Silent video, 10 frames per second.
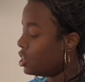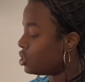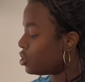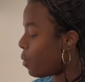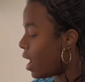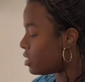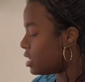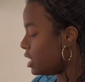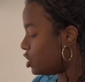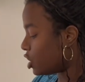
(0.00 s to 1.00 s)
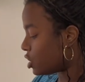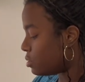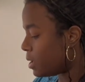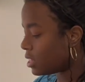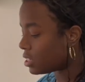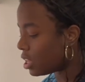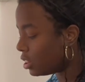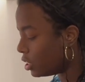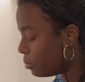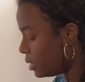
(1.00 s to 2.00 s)
So I think just to make this a
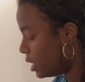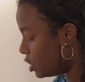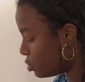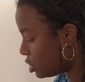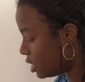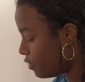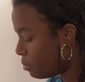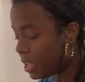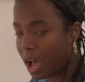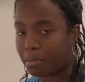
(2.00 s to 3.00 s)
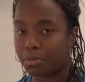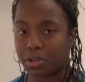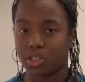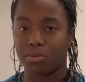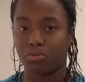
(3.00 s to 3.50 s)
little bit interesting for me, I'm gonna put some